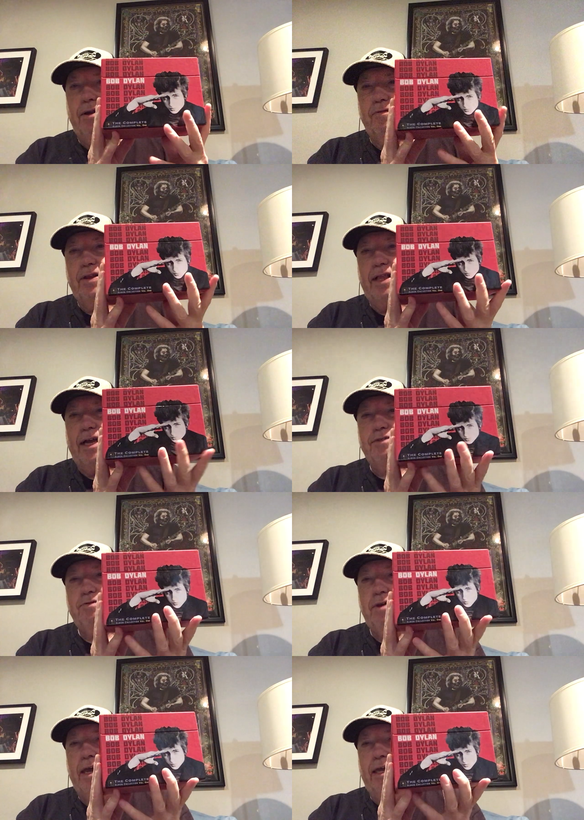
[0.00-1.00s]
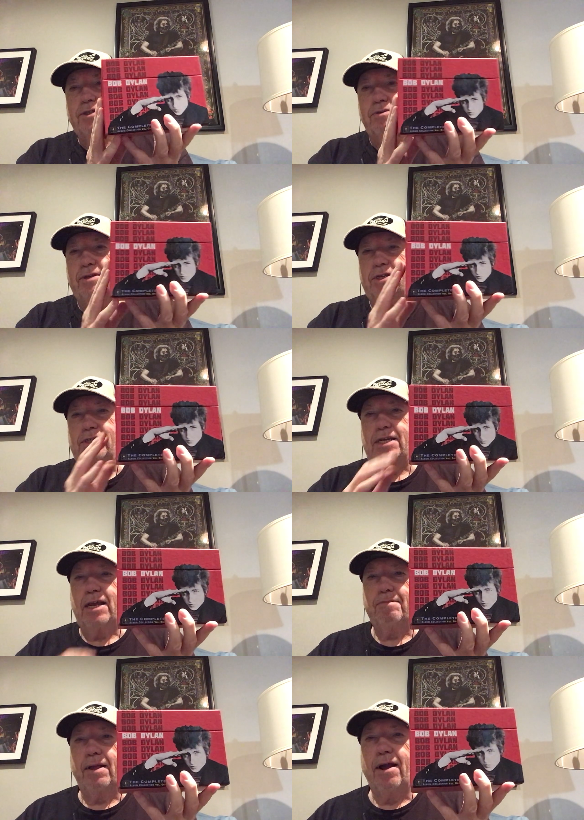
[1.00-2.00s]
over the last few days, or in the CD
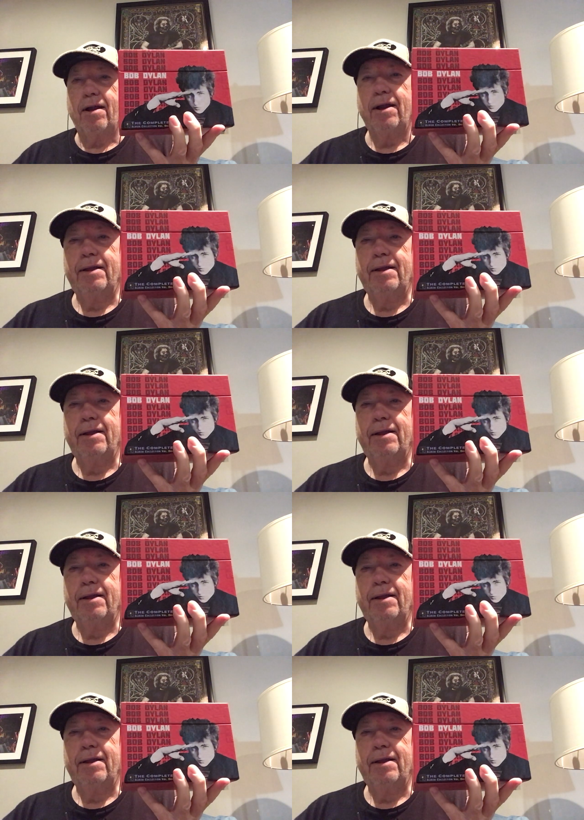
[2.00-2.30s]
player.